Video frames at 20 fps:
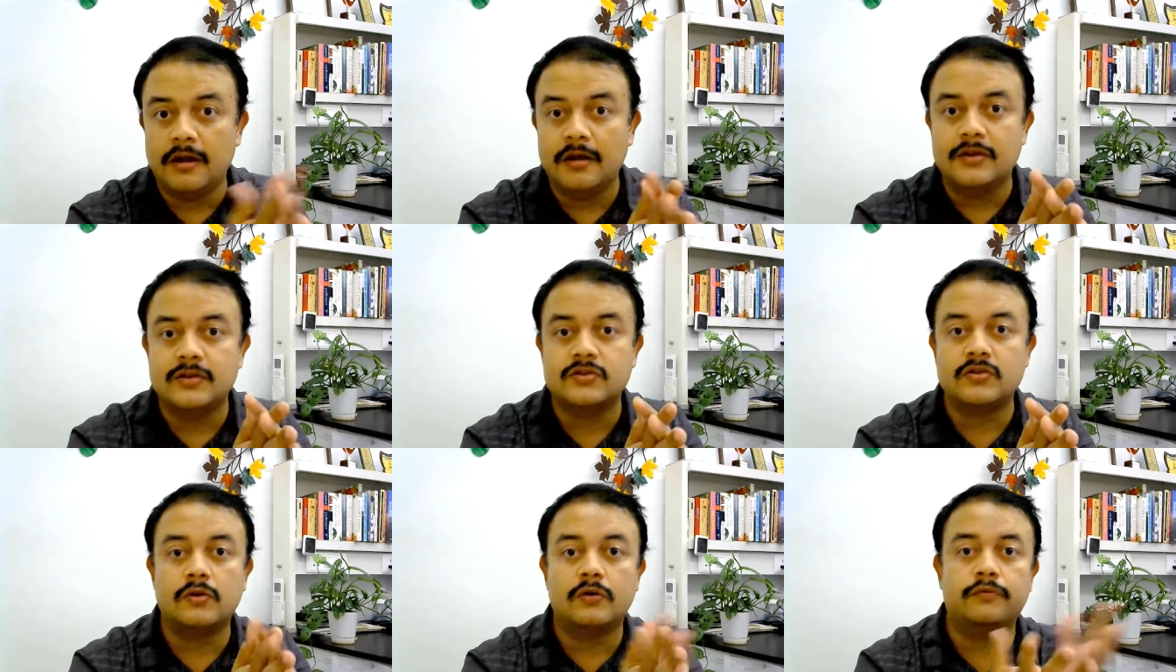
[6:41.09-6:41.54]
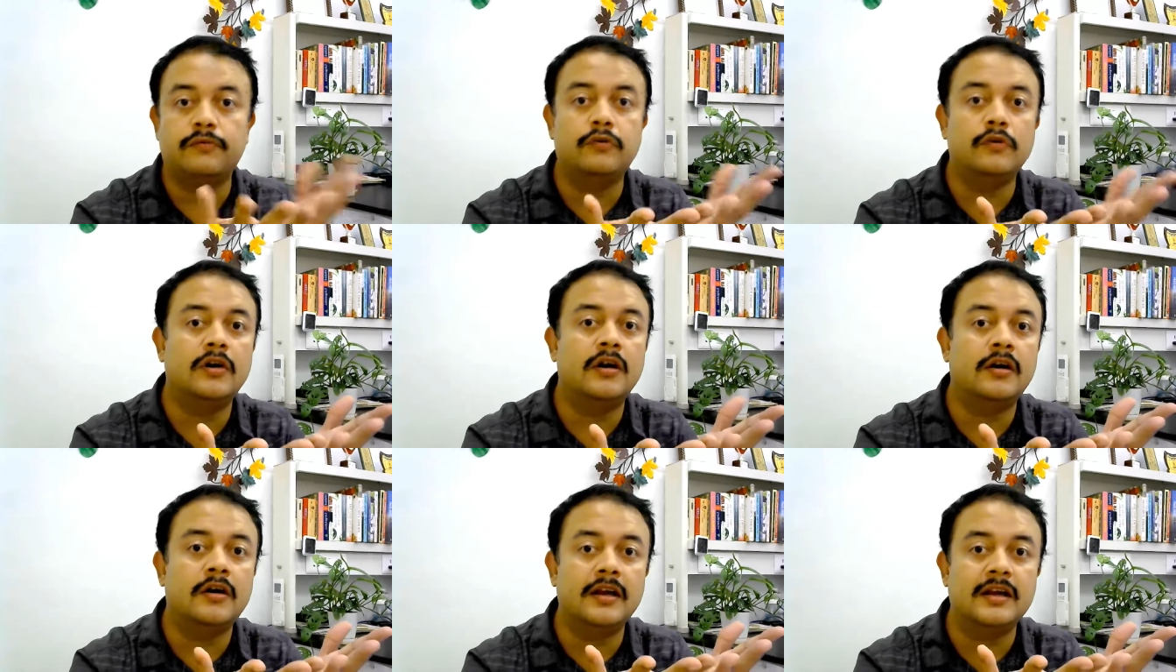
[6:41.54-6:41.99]
So
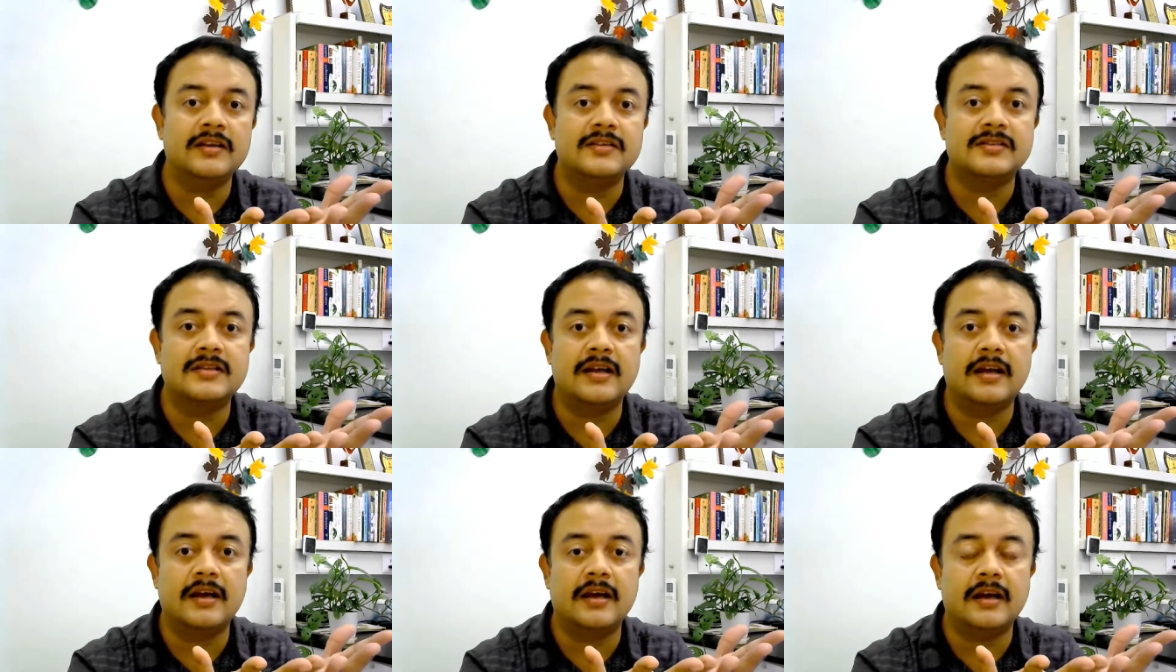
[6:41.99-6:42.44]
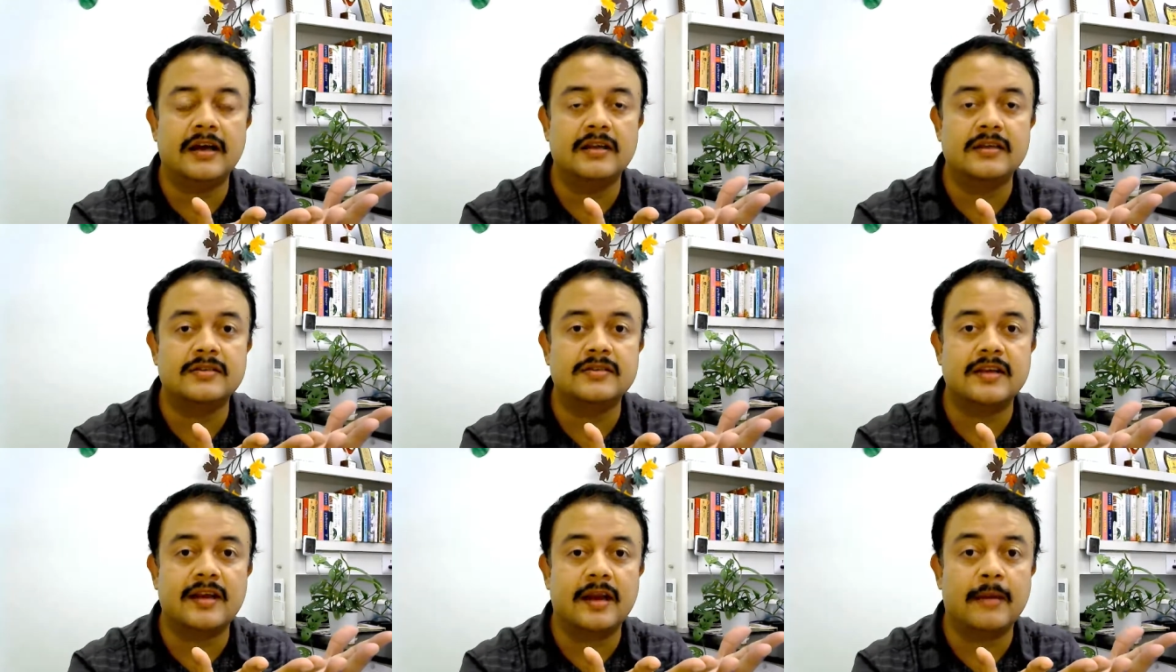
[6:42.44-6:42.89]
Fuller is
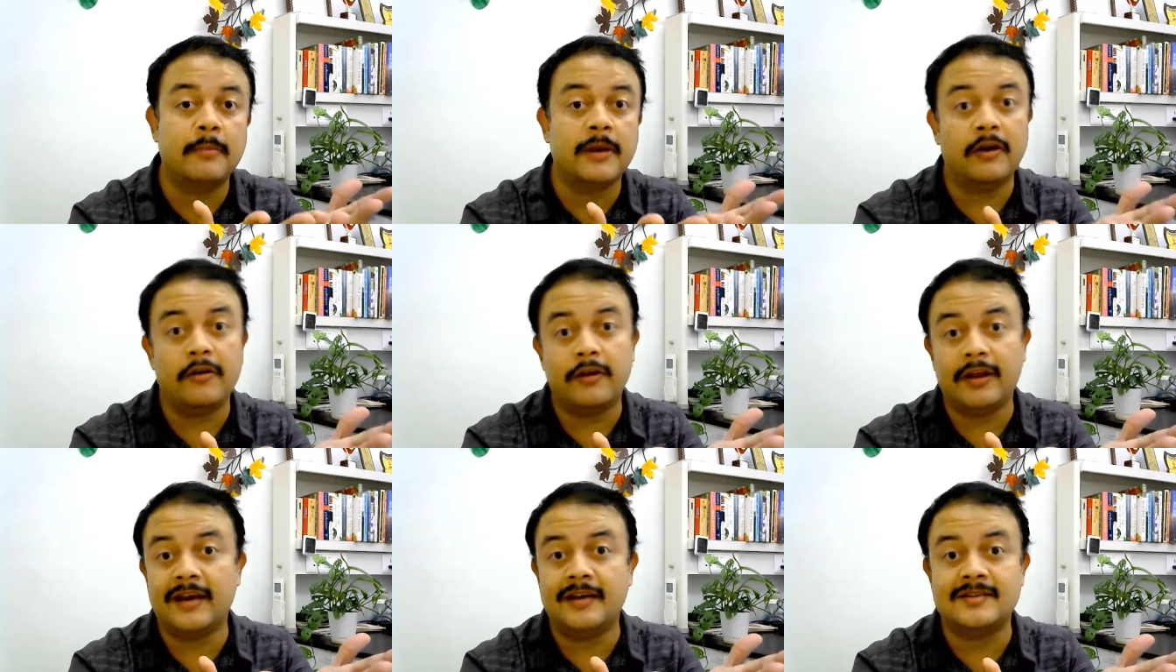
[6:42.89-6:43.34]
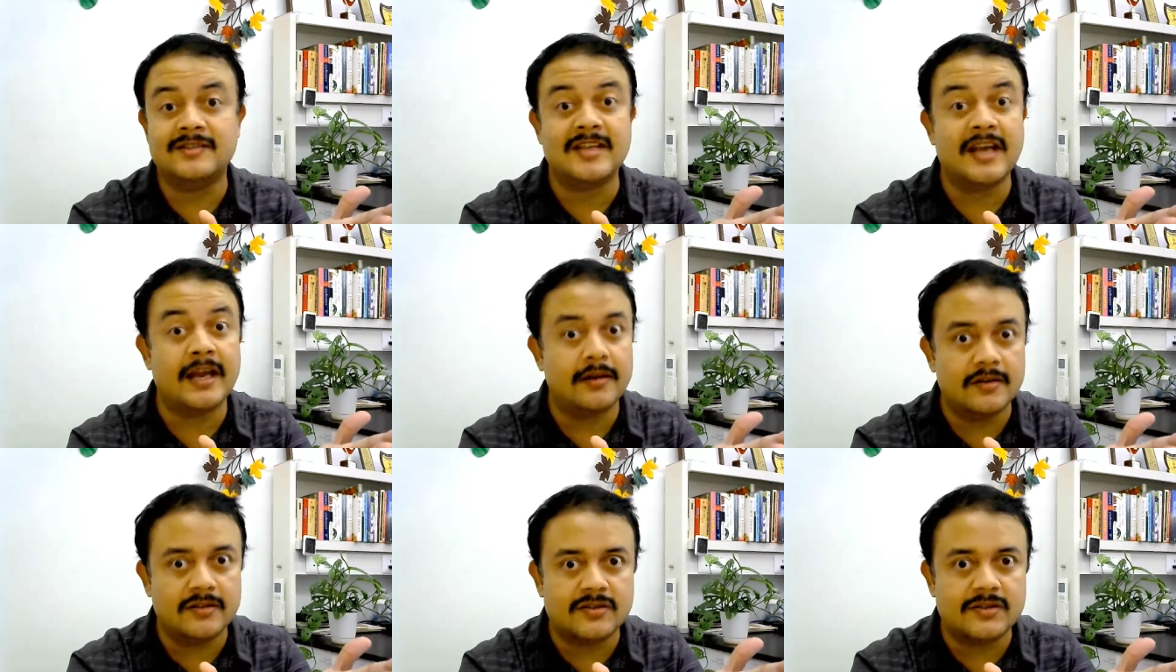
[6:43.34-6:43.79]
an American
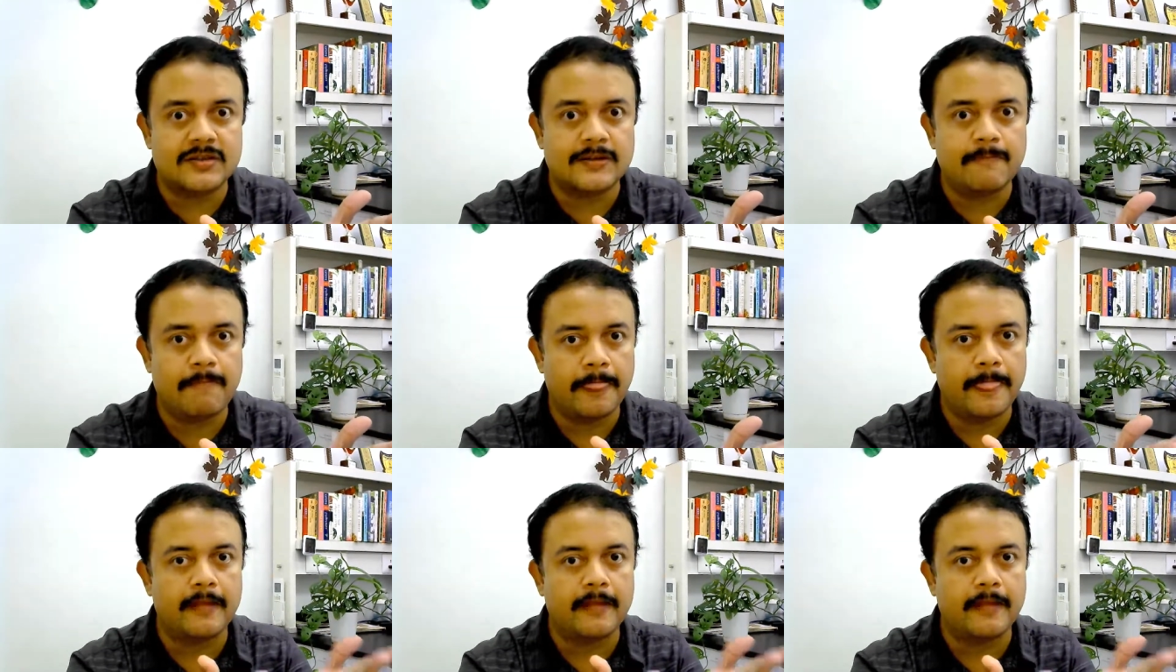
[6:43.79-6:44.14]
scientist